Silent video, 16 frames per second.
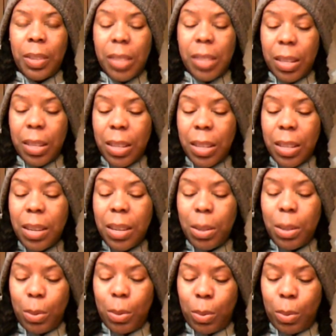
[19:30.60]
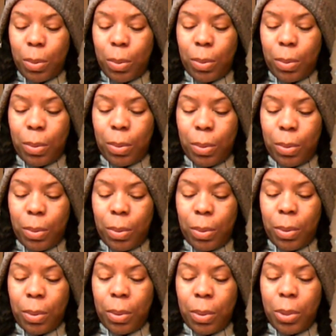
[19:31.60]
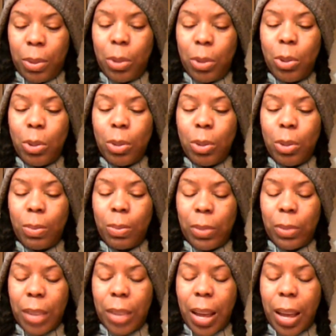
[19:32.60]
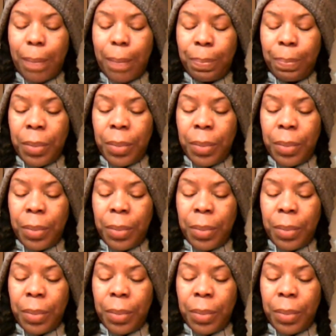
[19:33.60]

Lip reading: say thank you, YouTube, for that.